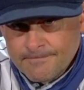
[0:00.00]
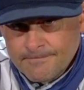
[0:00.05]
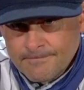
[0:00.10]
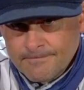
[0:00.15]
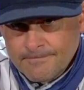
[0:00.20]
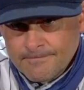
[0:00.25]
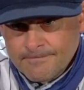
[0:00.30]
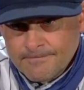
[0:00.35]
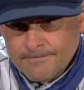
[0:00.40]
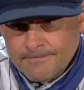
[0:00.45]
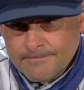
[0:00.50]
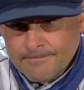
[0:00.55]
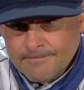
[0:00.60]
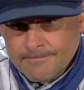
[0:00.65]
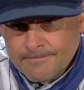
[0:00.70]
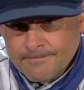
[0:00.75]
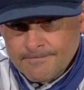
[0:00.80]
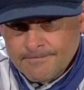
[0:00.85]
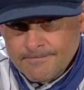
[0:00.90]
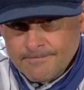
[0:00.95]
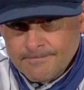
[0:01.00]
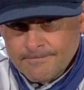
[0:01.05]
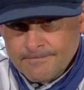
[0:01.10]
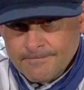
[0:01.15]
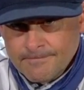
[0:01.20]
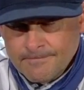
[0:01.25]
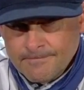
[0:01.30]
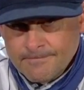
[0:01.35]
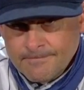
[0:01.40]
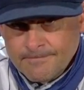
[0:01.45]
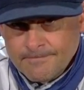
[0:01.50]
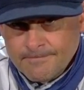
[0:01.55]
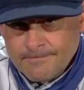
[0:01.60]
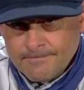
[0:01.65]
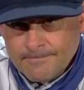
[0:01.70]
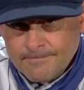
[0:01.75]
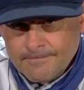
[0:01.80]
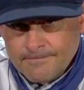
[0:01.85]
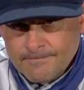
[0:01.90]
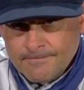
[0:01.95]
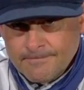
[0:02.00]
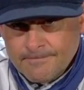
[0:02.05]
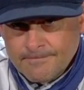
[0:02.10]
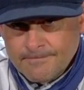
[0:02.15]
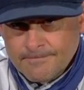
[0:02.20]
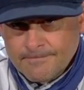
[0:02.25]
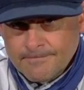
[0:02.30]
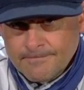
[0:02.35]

No one is speaking in this clip.